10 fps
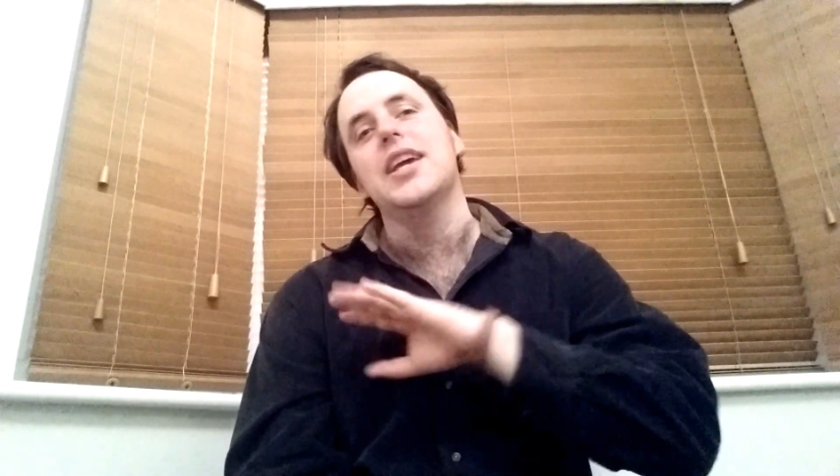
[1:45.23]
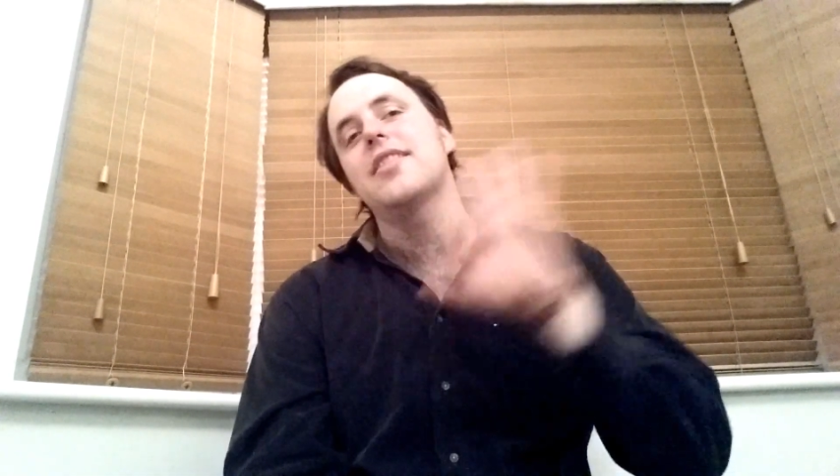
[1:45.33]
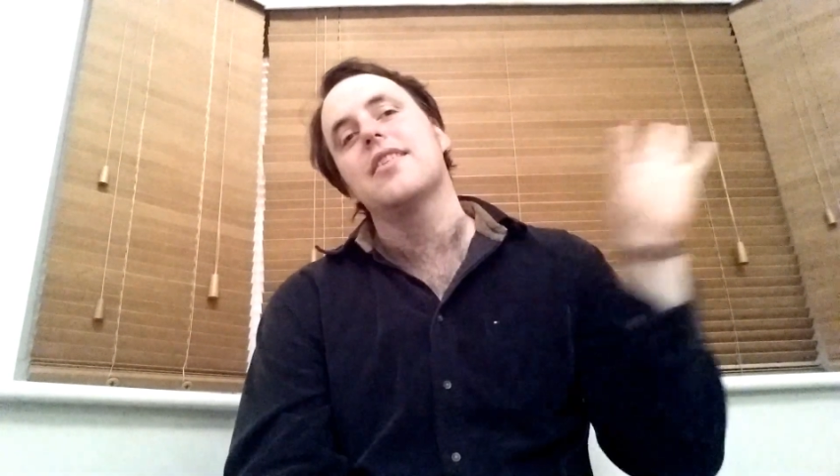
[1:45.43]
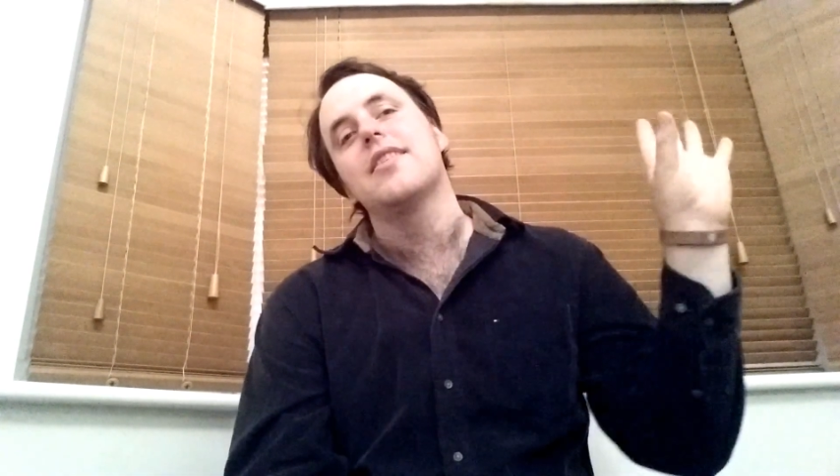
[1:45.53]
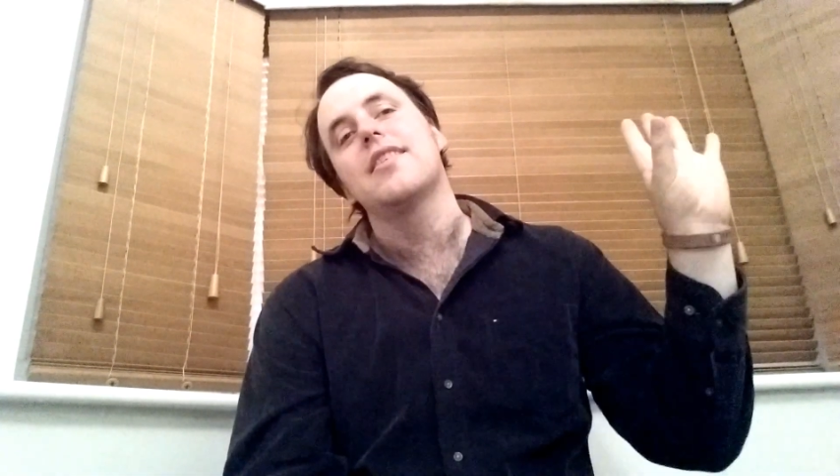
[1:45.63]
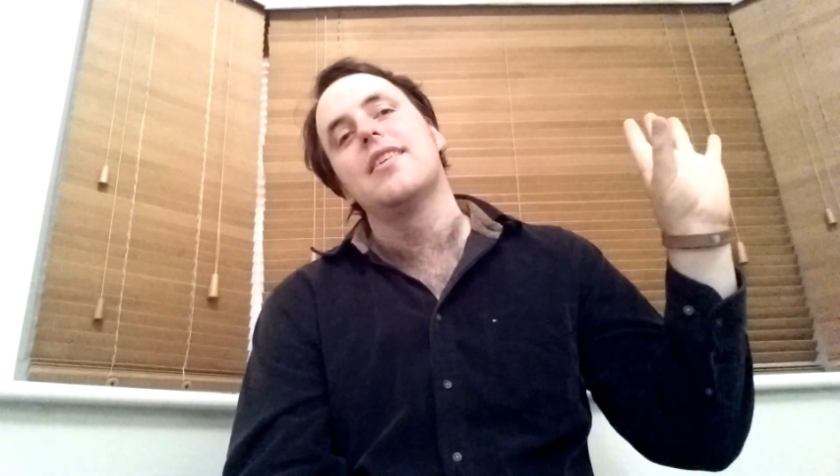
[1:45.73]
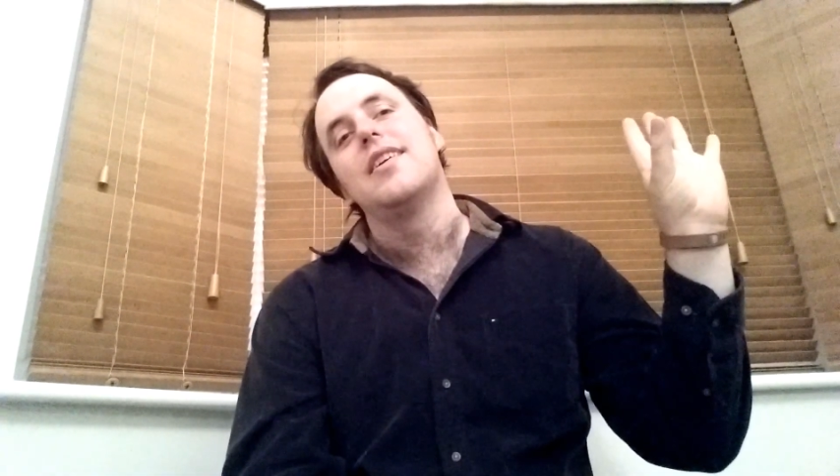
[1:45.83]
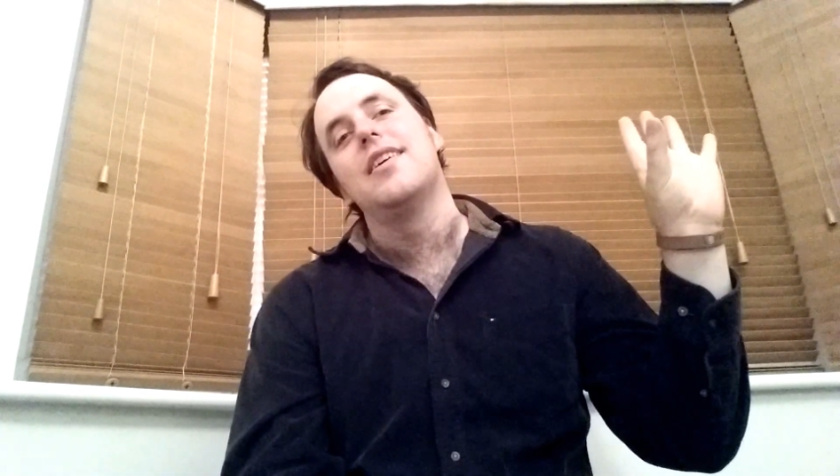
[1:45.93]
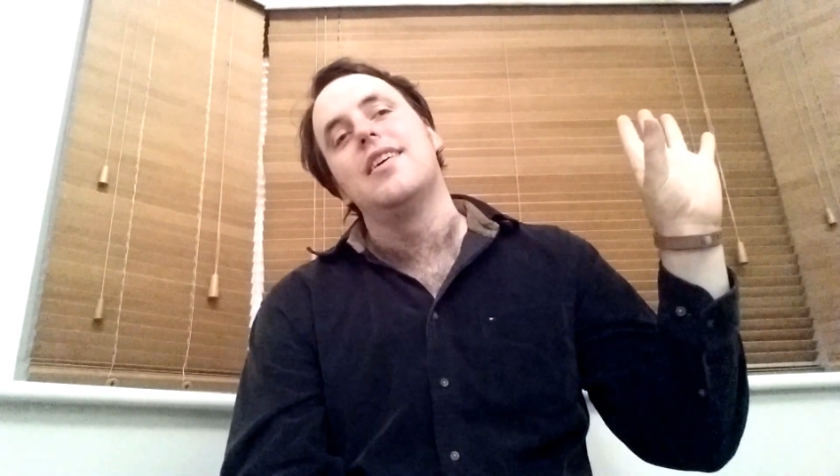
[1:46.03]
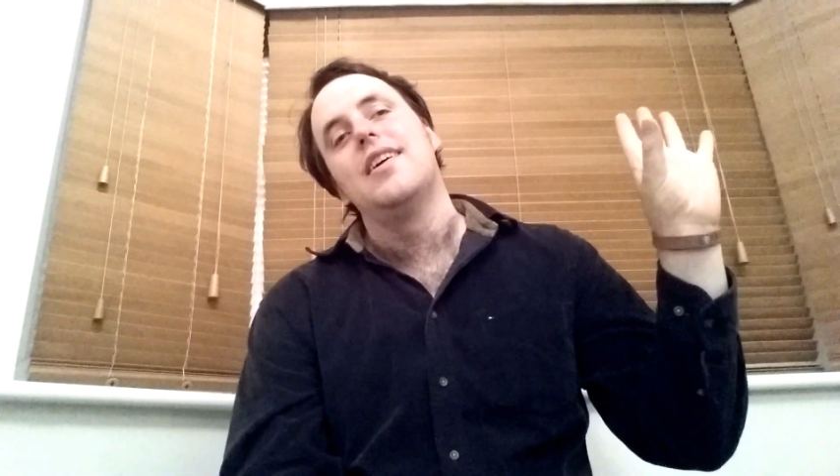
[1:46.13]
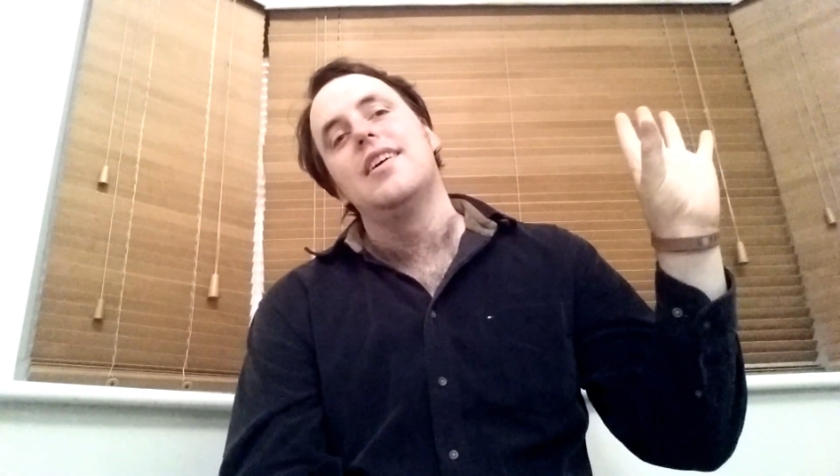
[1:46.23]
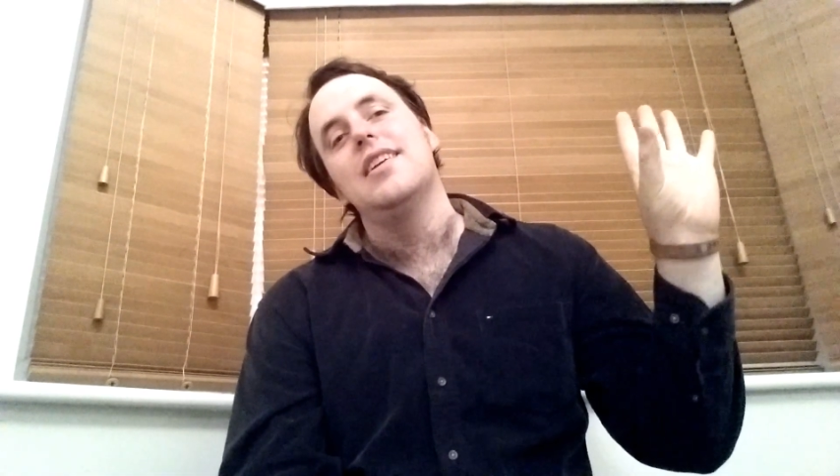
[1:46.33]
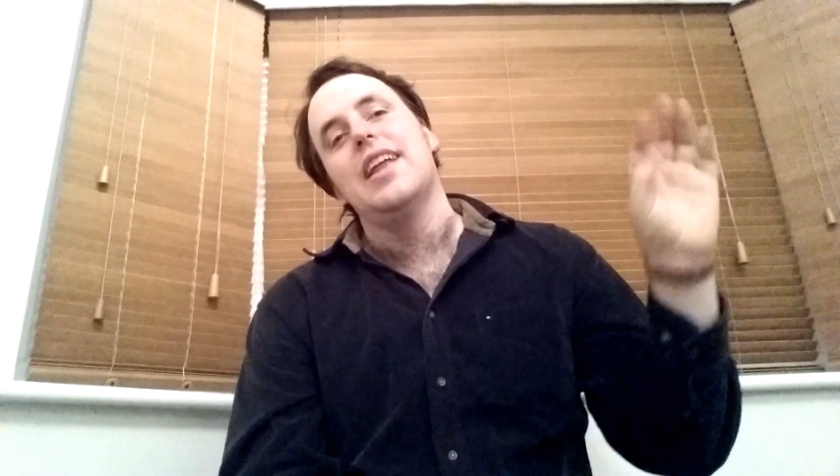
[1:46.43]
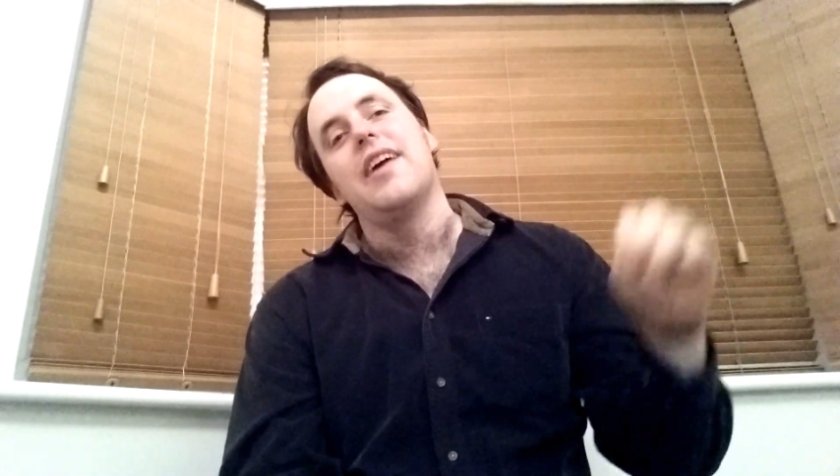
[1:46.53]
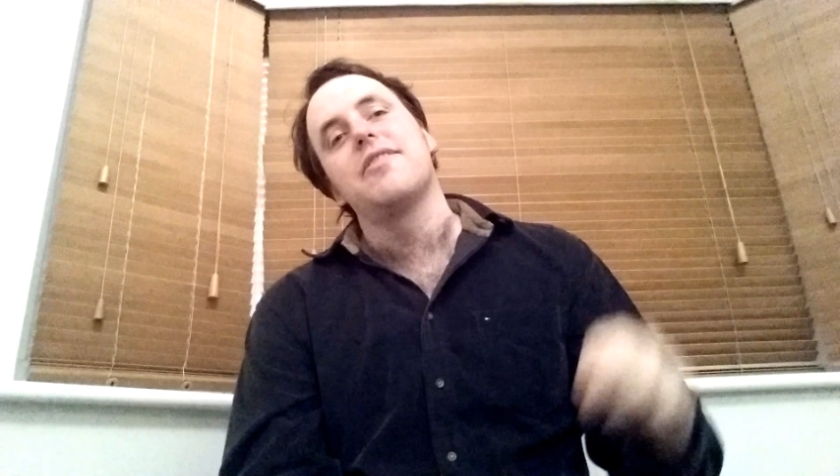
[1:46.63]
ether
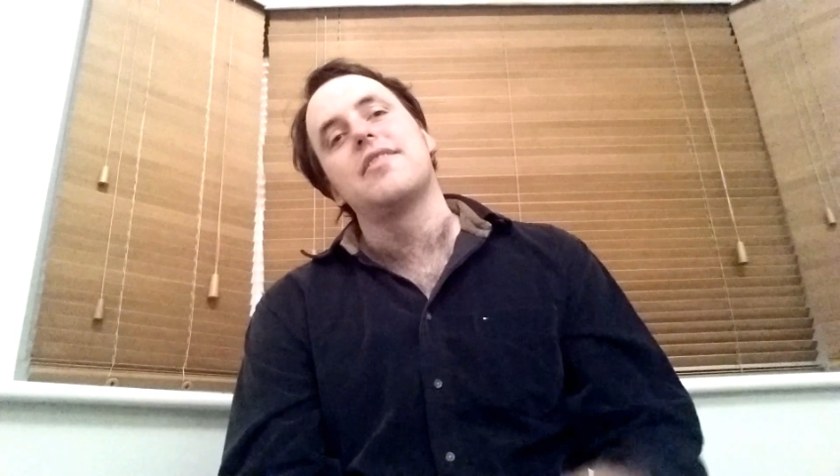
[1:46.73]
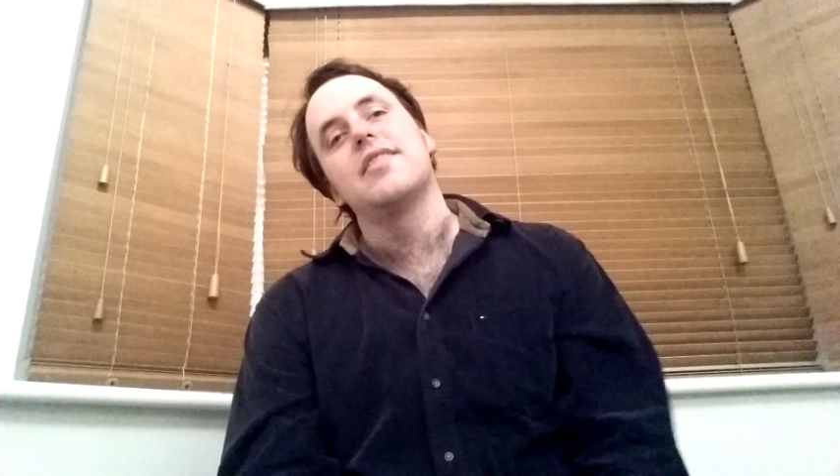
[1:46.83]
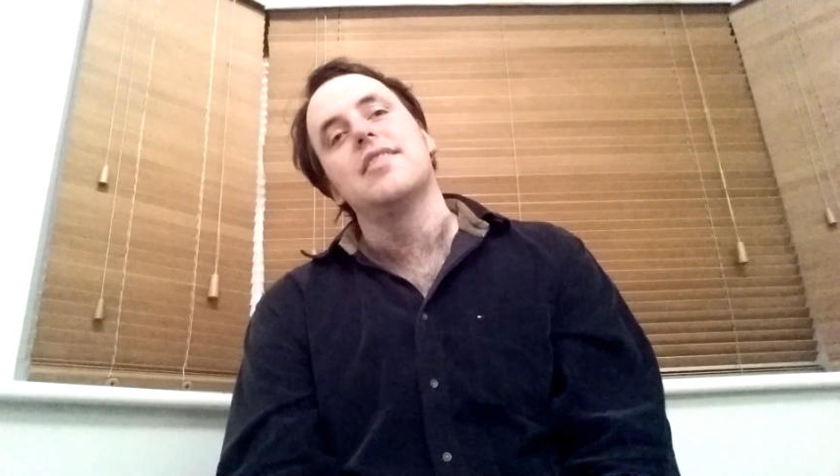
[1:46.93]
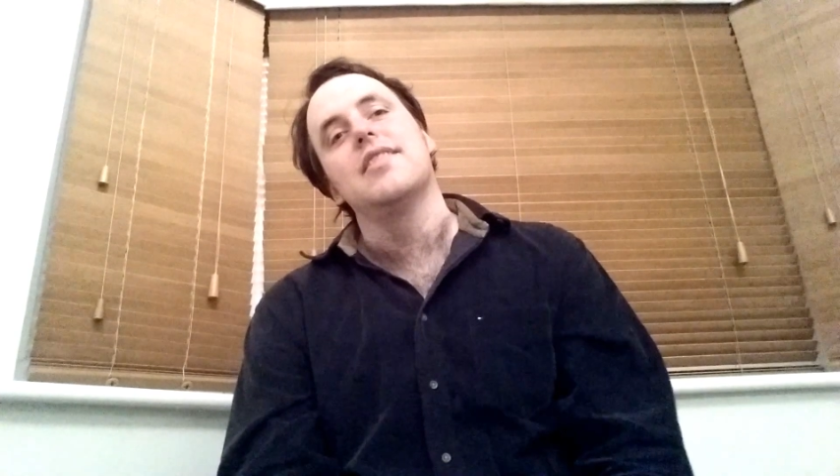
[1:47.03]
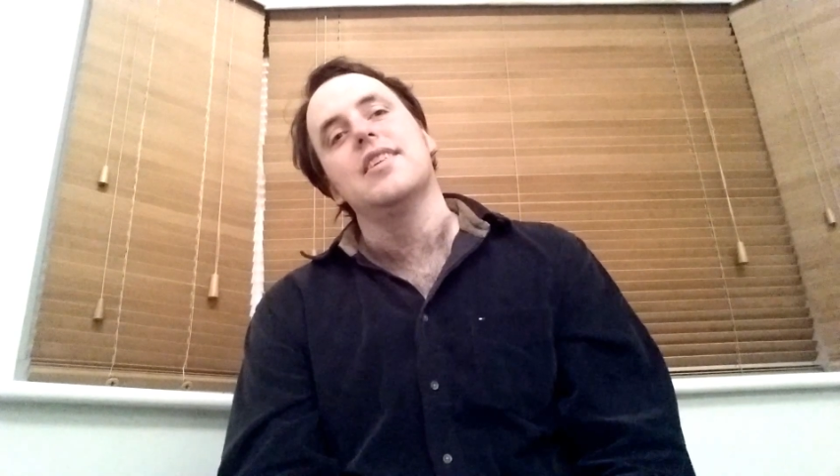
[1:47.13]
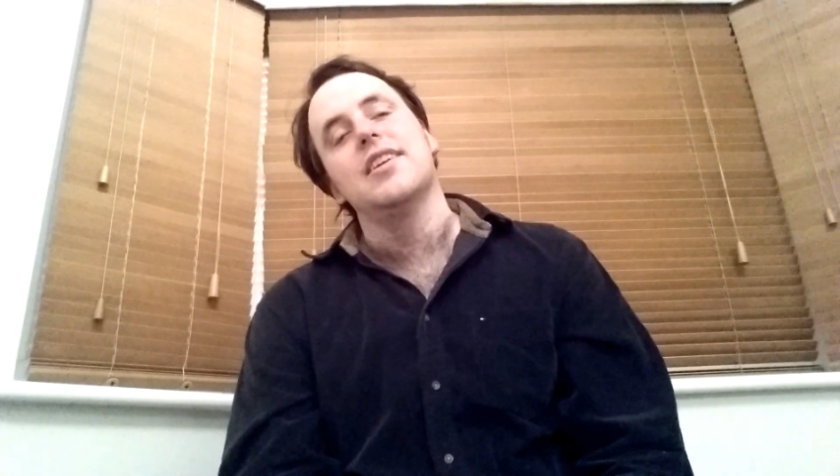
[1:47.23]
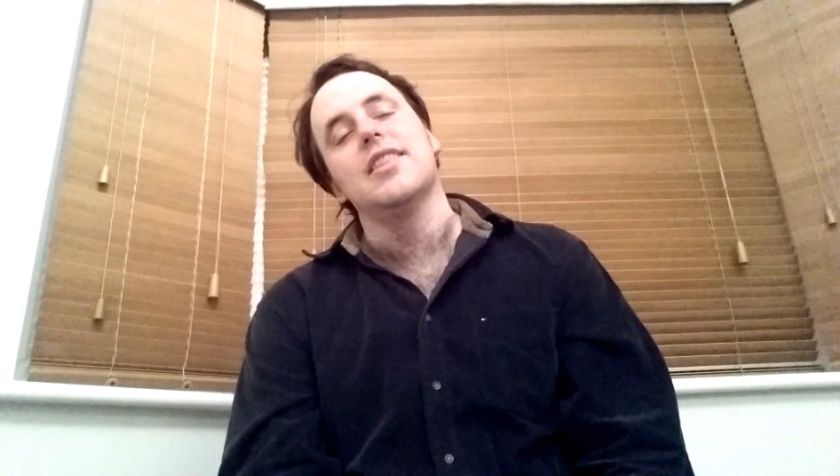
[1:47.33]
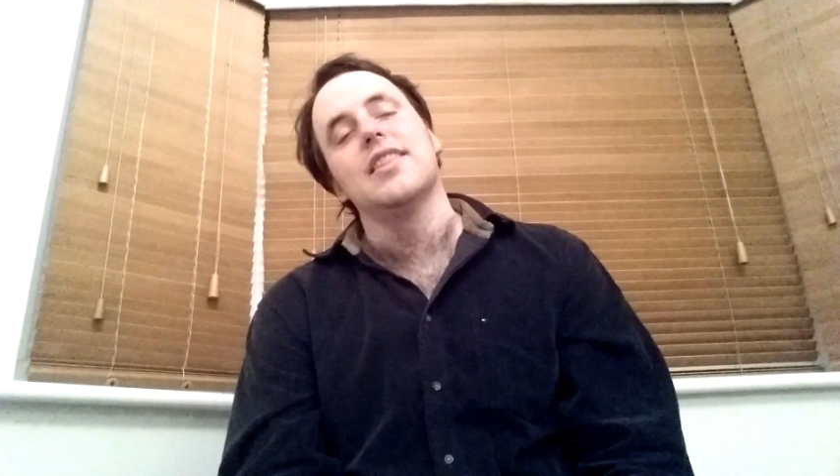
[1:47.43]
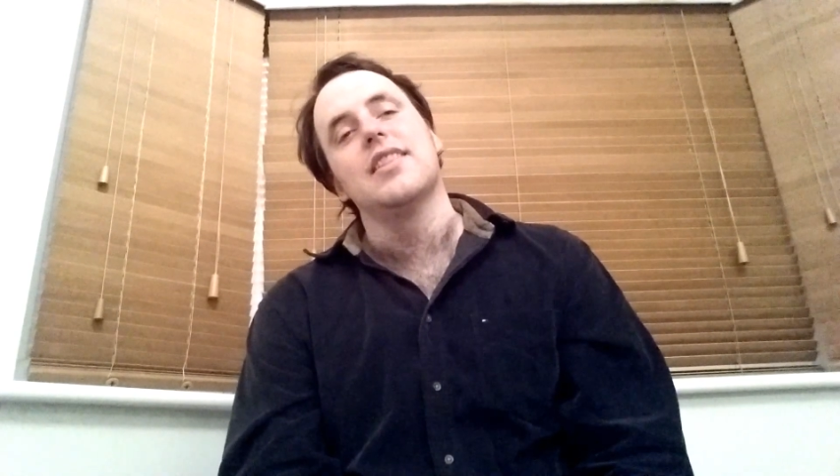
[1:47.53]
left in